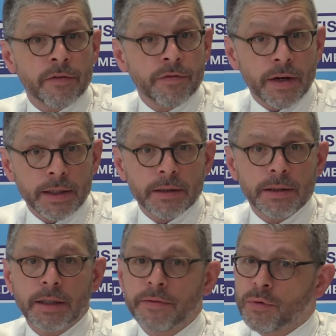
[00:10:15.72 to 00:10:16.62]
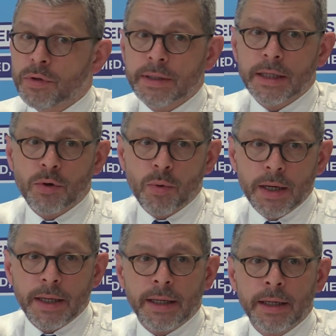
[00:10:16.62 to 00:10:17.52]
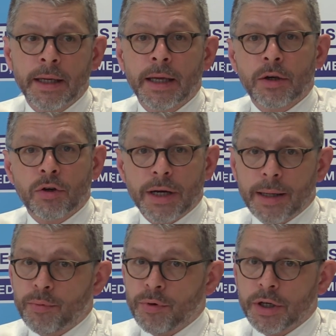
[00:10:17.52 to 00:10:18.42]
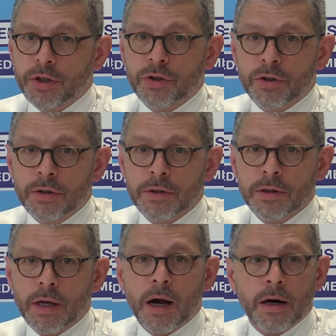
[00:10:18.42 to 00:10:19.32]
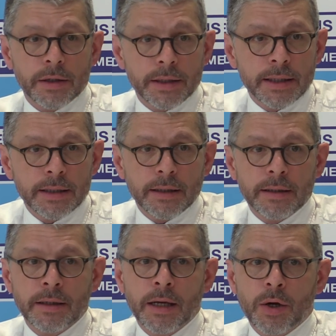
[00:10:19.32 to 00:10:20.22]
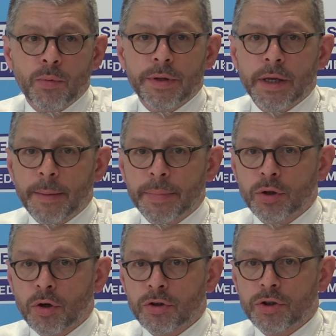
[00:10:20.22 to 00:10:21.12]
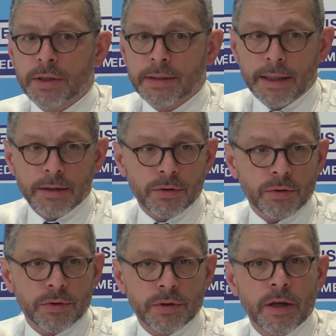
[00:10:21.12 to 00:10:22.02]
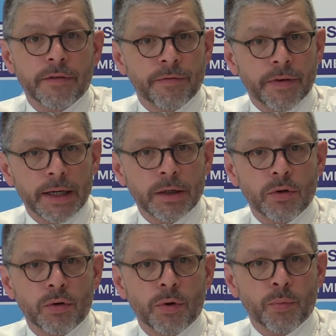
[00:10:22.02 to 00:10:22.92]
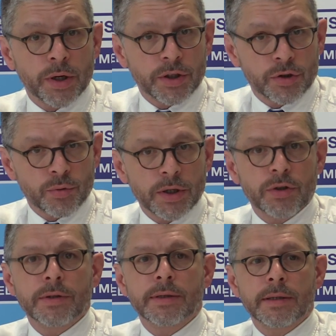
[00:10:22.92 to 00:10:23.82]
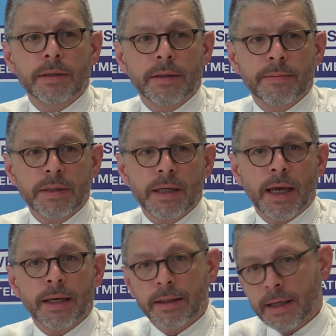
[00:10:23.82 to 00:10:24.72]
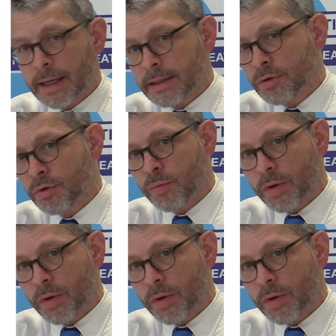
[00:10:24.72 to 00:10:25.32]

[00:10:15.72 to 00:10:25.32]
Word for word: Finally, for sequelae, collaborations are needed with hepatology centers, vital registration systems, and cancer